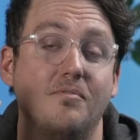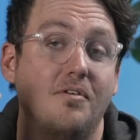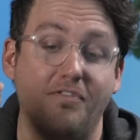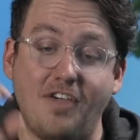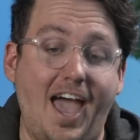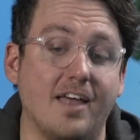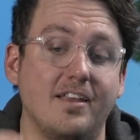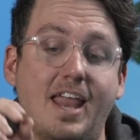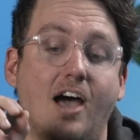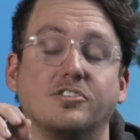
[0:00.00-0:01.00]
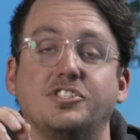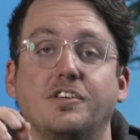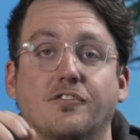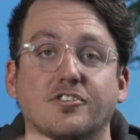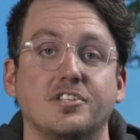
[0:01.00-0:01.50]
that analogy
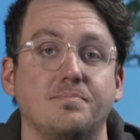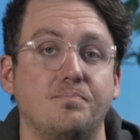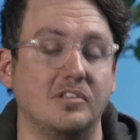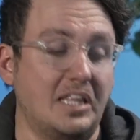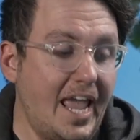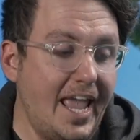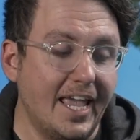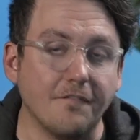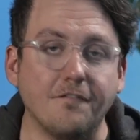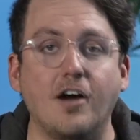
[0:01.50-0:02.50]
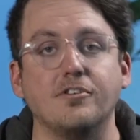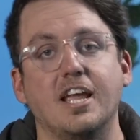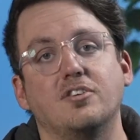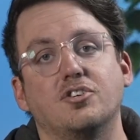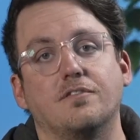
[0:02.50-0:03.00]
versus laying a
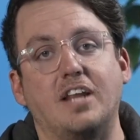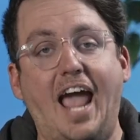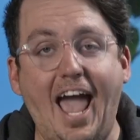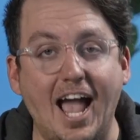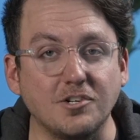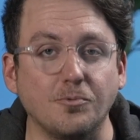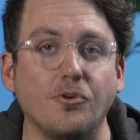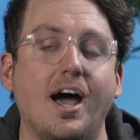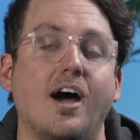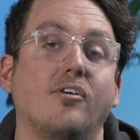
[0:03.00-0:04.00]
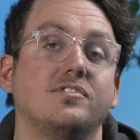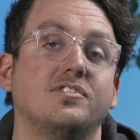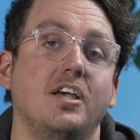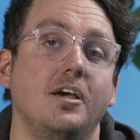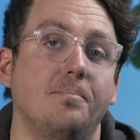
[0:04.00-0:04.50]
foundation of an actual
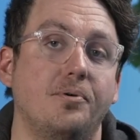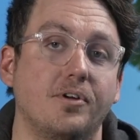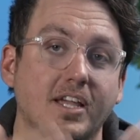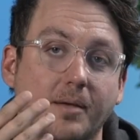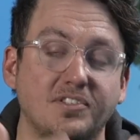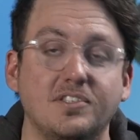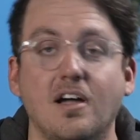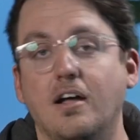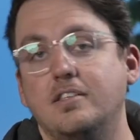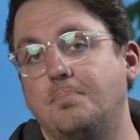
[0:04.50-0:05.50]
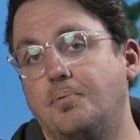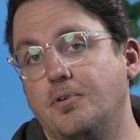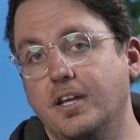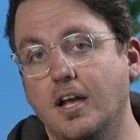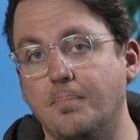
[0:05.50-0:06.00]
house, putting up studs,
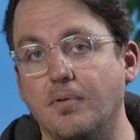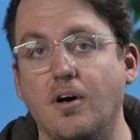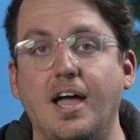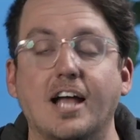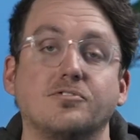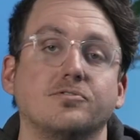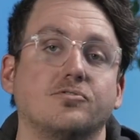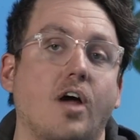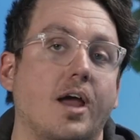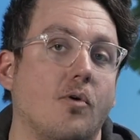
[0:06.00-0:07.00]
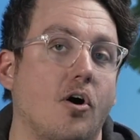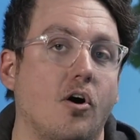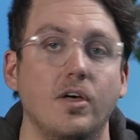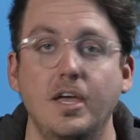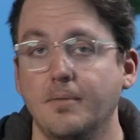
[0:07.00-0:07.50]
putting up actual
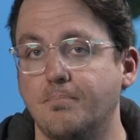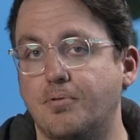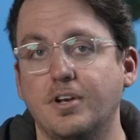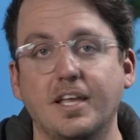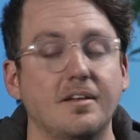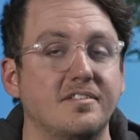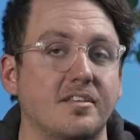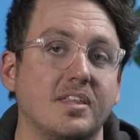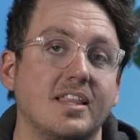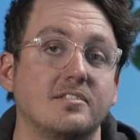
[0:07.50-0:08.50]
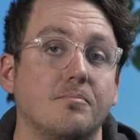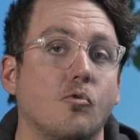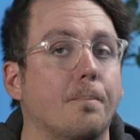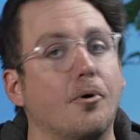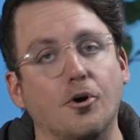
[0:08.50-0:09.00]
drywall, putting in something that's a
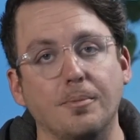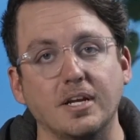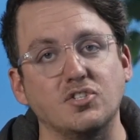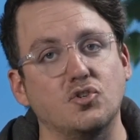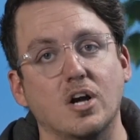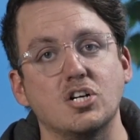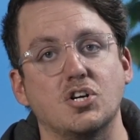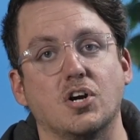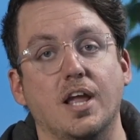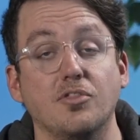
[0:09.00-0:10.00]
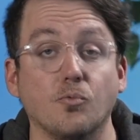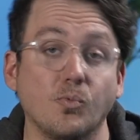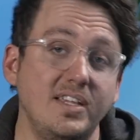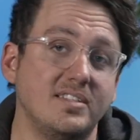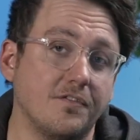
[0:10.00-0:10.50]
more permanent structure. And the
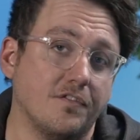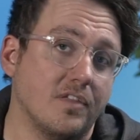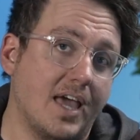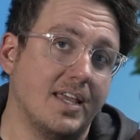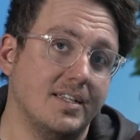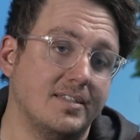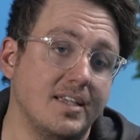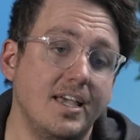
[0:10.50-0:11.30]
reason for that is,